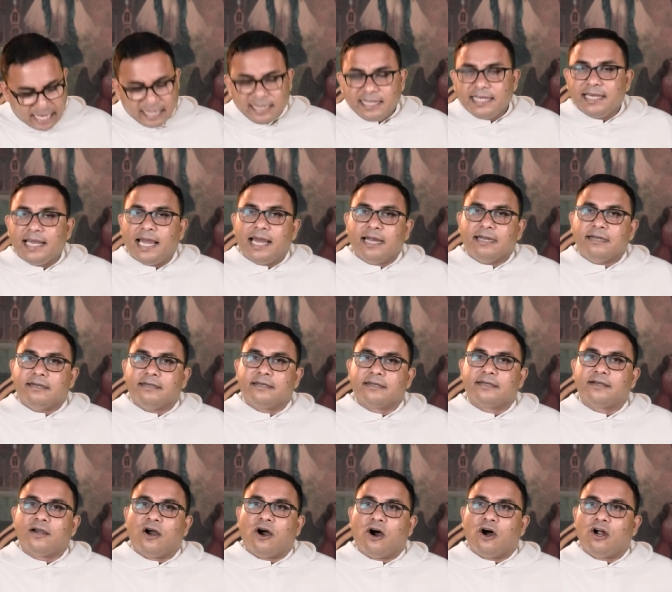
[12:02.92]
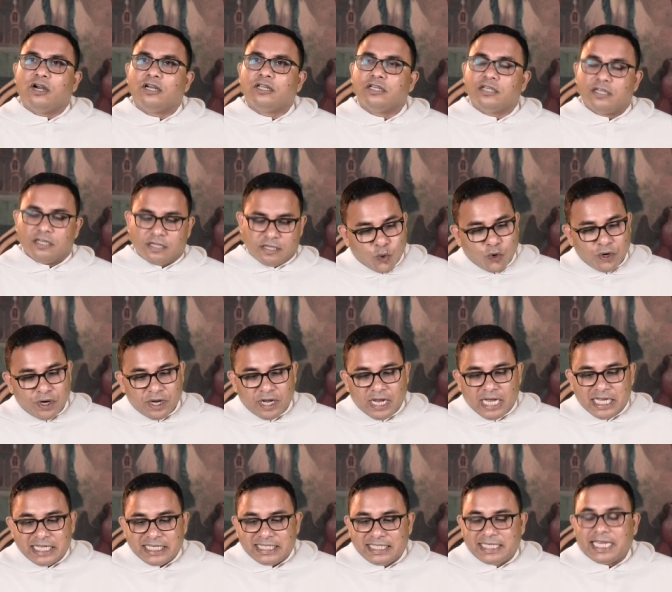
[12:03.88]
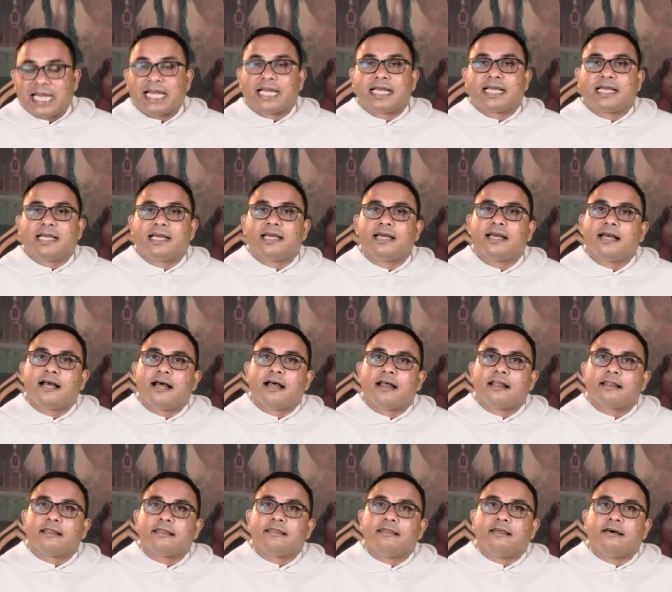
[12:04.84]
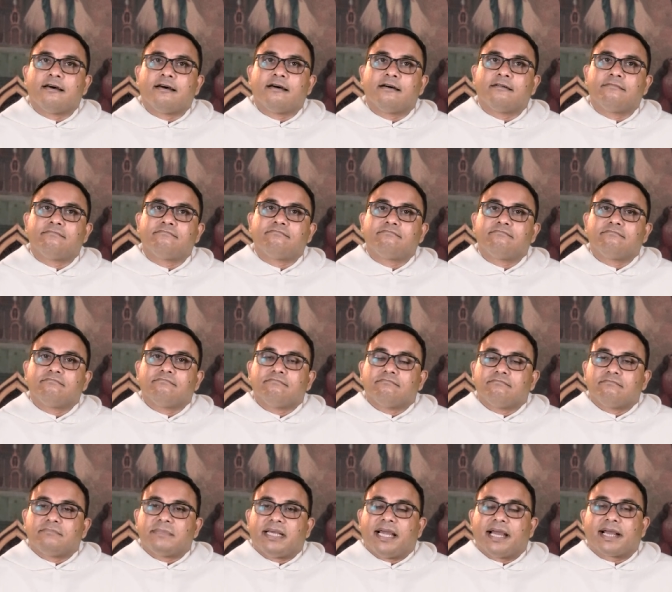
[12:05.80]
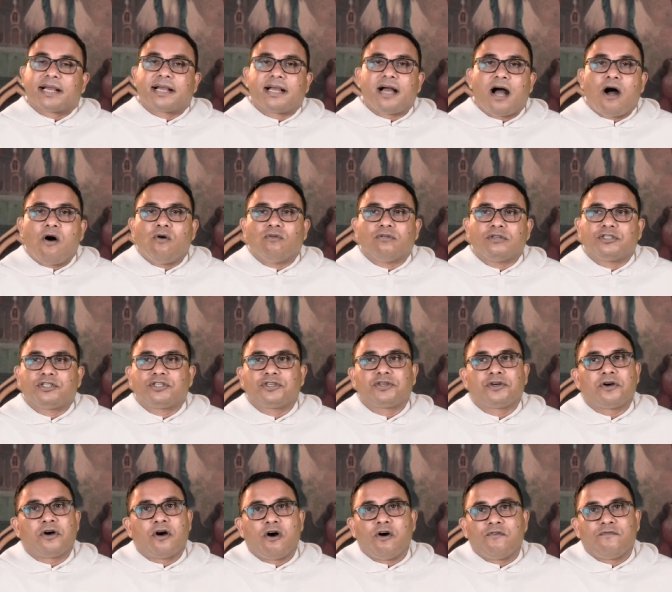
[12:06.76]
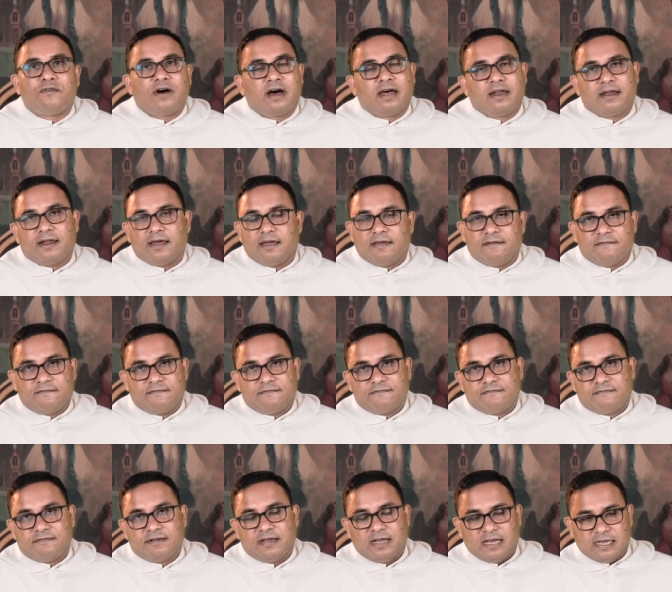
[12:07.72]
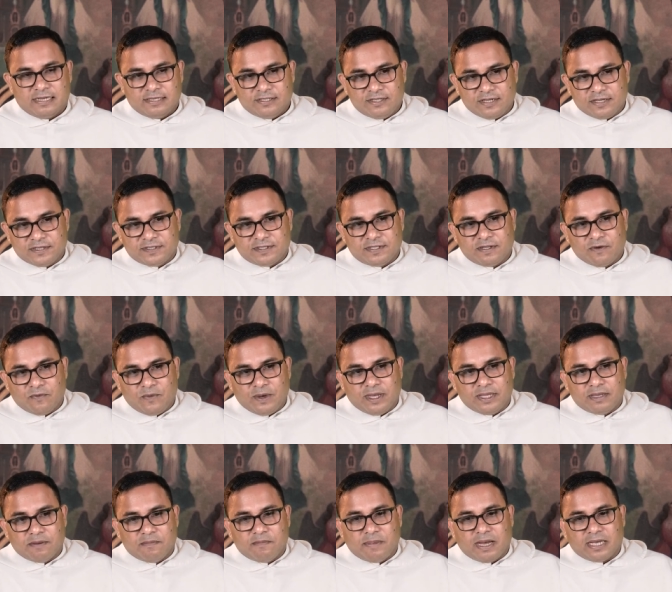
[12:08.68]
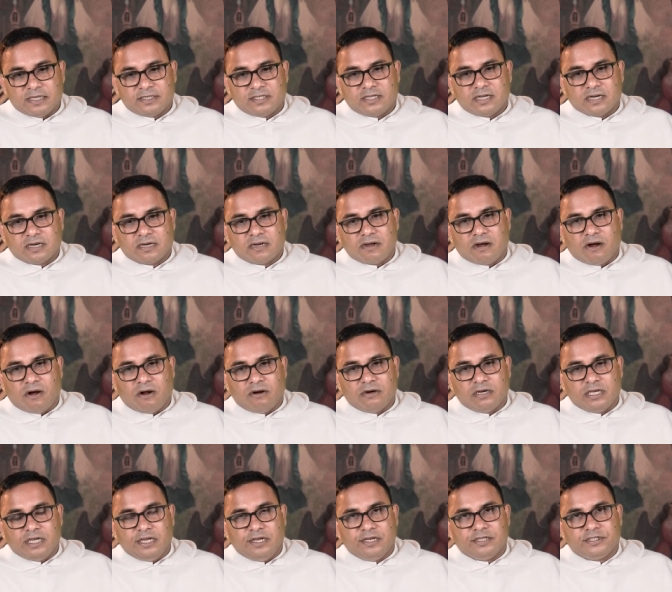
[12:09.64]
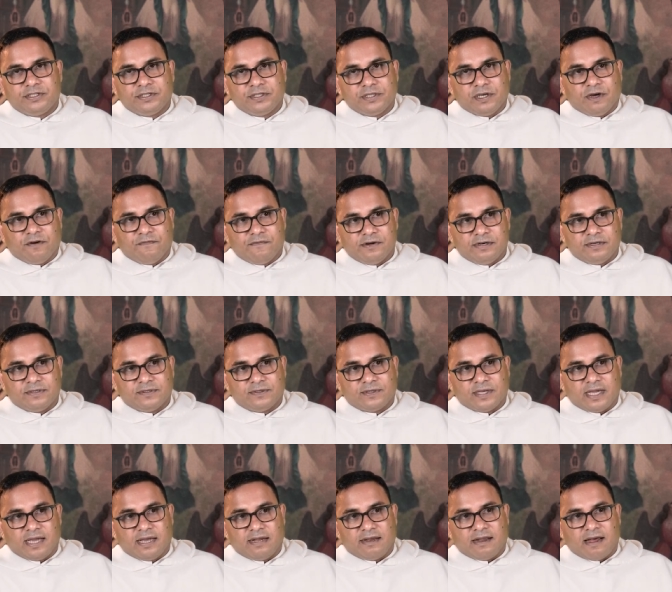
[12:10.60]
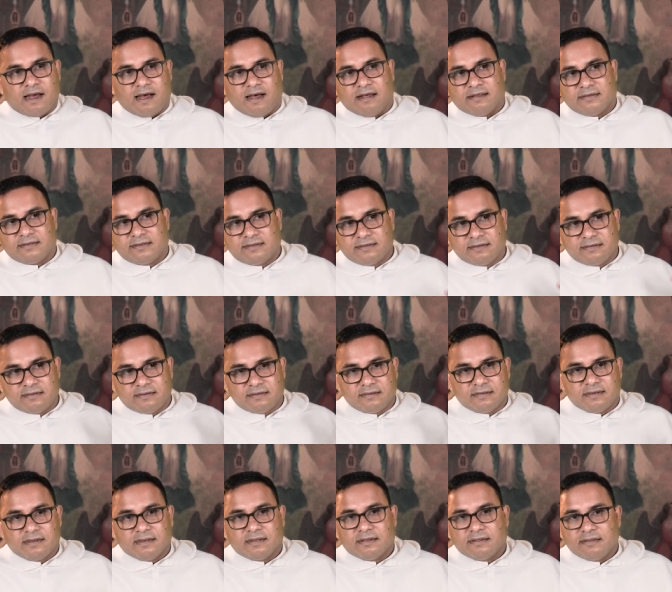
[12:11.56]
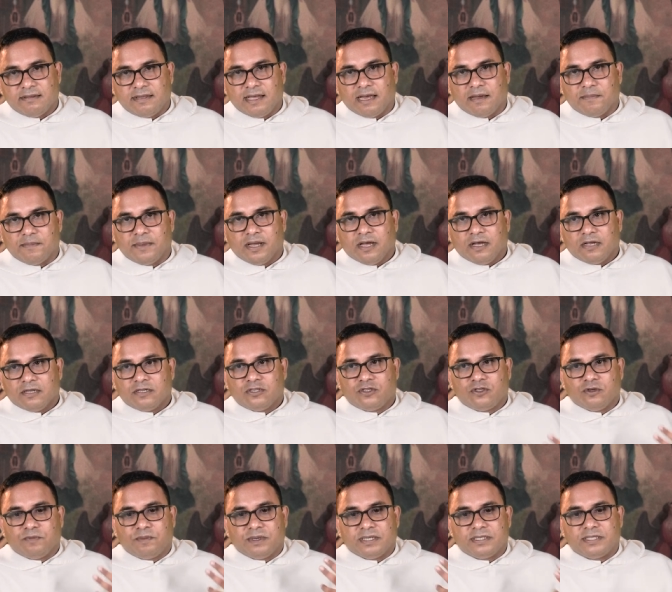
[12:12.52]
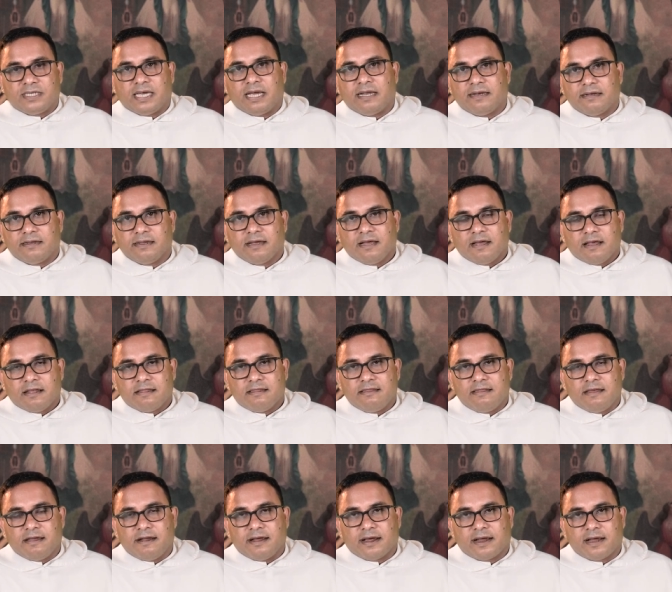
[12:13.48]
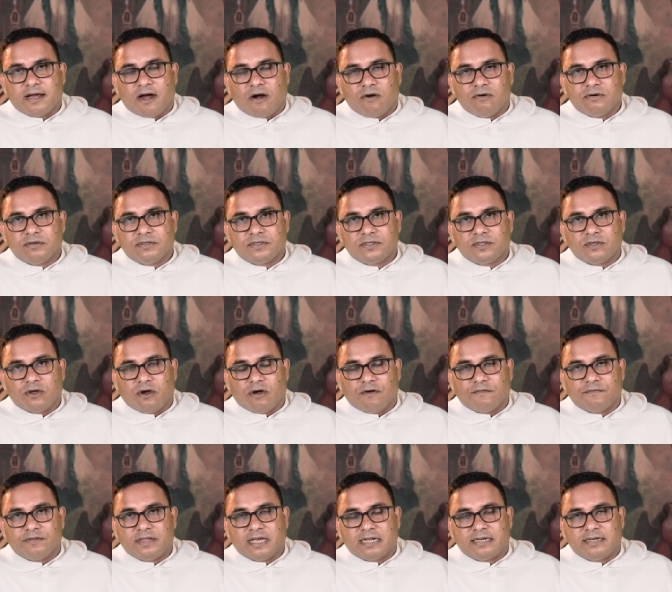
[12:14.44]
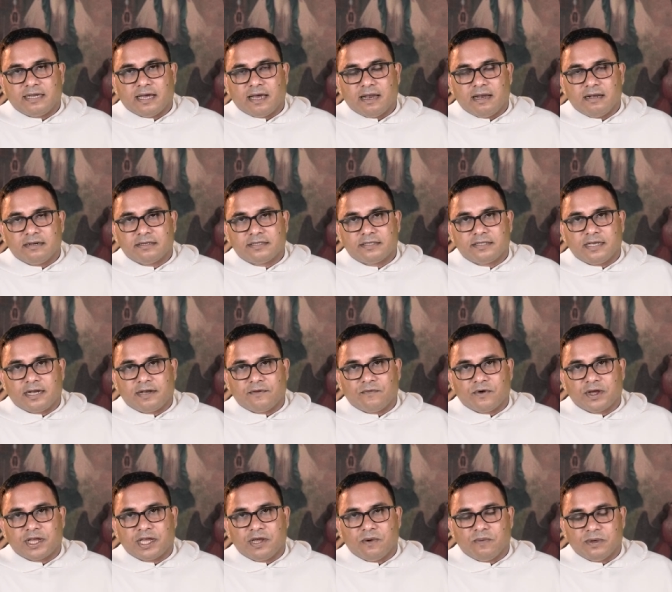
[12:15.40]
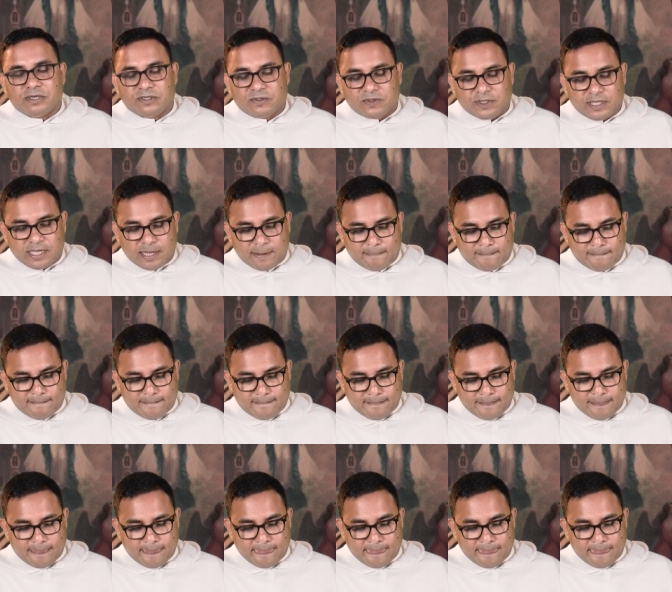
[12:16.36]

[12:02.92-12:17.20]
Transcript: At the end, God would take the account of our life, just the way the master called each servant and asked them to present their accounts of the talents that were given to them.